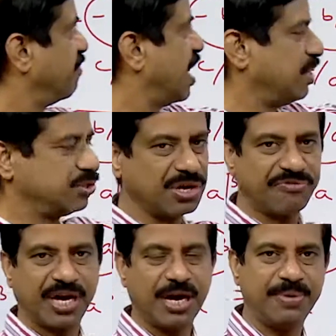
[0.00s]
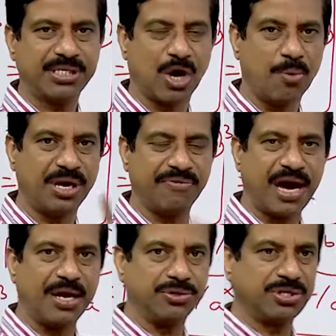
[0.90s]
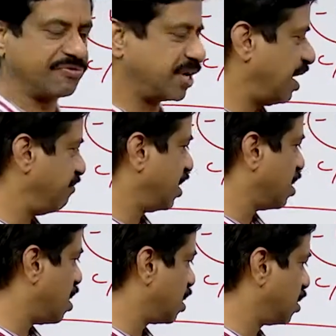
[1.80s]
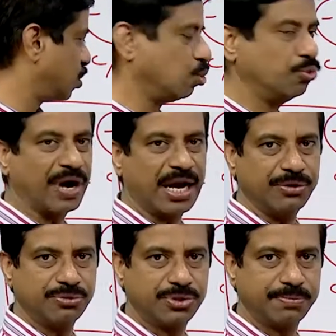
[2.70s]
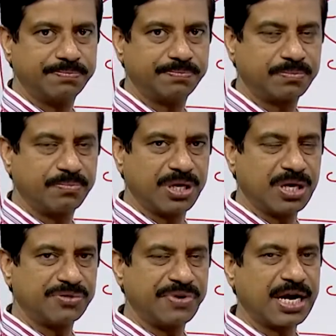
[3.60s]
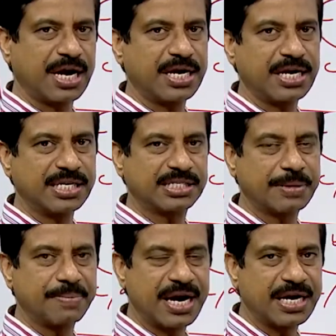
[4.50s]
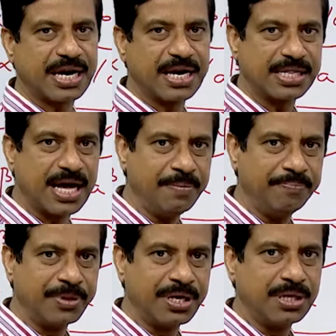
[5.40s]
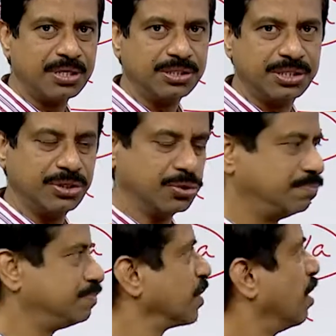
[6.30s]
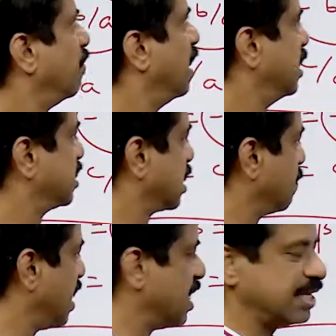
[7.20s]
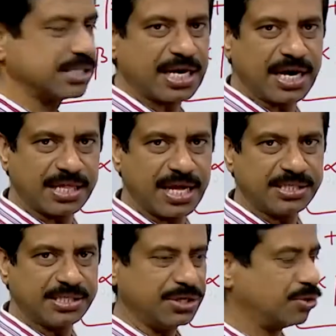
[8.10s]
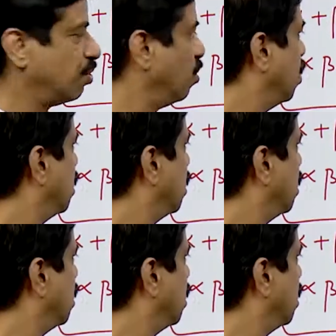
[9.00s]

values of k means how many values of k we got? Two values, because we are getting discriminant greater than 0. When discriminant is greater than 0,